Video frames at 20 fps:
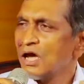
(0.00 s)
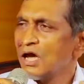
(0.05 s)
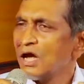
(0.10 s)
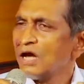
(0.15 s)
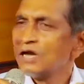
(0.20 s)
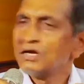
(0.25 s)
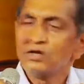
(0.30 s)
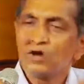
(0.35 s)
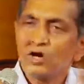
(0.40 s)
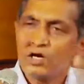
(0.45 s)

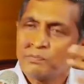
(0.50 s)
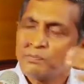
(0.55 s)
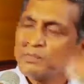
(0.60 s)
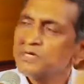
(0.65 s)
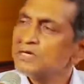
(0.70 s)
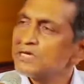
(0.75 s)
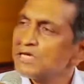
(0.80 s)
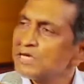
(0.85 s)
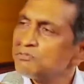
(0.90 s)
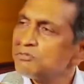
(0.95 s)
and not
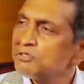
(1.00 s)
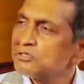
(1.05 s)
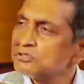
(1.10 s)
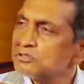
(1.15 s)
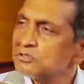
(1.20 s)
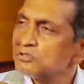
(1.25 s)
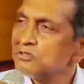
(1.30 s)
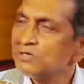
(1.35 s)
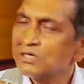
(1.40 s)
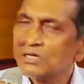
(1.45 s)
being able
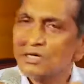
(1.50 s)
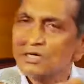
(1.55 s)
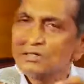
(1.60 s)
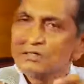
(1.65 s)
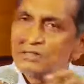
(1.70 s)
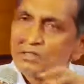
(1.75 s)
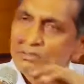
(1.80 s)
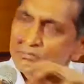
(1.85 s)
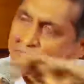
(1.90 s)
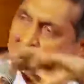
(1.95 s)
to look
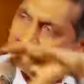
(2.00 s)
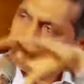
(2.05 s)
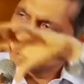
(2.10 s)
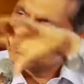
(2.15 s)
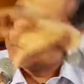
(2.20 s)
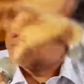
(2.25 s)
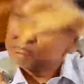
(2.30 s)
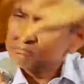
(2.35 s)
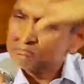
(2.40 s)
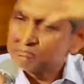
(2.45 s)
at the
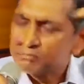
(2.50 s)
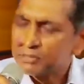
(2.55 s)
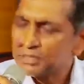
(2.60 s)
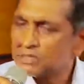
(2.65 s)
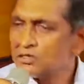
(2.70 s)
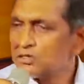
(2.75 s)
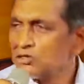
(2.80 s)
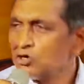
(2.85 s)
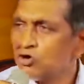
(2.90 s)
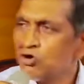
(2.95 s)

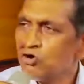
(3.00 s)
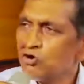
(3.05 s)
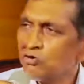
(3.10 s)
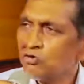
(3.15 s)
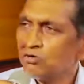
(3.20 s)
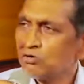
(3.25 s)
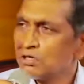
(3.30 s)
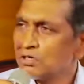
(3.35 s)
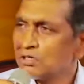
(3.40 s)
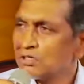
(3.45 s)
bigger
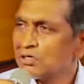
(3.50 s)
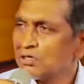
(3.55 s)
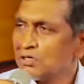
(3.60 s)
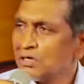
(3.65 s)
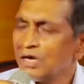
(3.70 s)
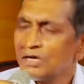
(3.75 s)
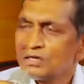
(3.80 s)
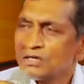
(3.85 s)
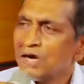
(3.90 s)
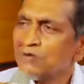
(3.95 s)
whole
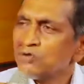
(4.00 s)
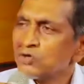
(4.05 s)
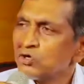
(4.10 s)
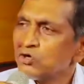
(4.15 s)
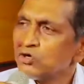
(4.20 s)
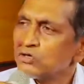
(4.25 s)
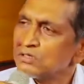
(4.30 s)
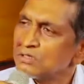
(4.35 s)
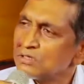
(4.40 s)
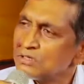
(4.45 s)
and our
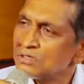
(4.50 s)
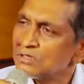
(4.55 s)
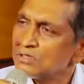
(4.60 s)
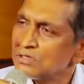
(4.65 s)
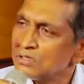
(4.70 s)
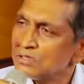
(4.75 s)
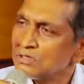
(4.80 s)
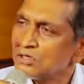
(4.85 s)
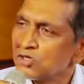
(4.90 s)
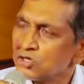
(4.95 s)
own
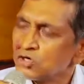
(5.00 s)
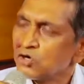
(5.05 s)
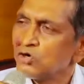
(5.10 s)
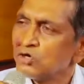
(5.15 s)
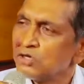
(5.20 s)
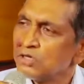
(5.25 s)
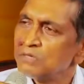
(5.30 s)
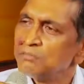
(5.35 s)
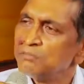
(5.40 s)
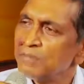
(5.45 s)

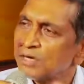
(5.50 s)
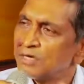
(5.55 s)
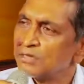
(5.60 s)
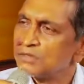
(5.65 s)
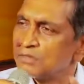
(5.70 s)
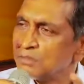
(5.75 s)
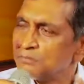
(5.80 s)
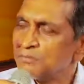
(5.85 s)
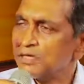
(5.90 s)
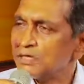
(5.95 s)
role in
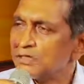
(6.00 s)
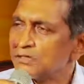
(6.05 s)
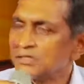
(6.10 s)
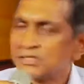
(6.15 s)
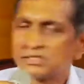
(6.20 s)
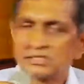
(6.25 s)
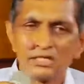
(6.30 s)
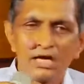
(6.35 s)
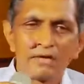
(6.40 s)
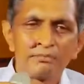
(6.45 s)
making the bigger
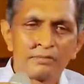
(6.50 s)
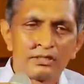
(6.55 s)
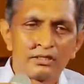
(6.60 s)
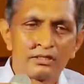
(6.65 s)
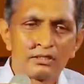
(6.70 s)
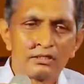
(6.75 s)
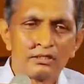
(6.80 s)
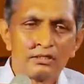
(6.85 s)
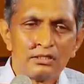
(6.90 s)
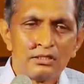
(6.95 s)
things
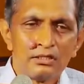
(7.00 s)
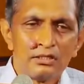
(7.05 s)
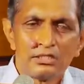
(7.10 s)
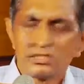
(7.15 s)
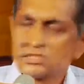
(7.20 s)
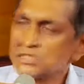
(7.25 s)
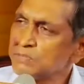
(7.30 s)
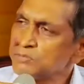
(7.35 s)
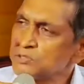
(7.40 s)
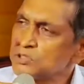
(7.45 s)
happen
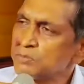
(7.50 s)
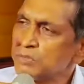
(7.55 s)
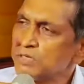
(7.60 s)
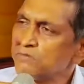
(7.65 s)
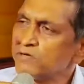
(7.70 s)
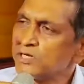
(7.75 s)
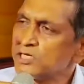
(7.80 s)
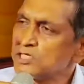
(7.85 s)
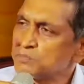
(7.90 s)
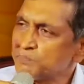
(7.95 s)
seems to be a
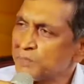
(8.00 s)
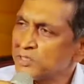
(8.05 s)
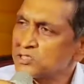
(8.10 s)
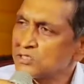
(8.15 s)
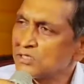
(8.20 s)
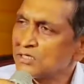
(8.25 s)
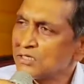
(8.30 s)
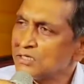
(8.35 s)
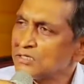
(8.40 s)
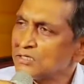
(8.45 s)
very
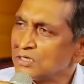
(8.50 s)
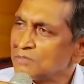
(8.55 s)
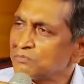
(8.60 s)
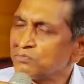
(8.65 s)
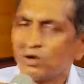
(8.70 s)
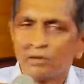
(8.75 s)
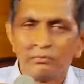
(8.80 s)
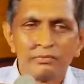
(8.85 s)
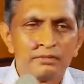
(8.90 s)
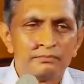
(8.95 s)
special Indian
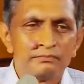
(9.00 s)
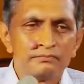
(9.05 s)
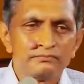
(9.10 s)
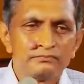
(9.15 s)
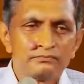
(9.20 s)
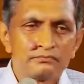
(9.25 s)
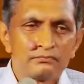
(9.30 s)
problem.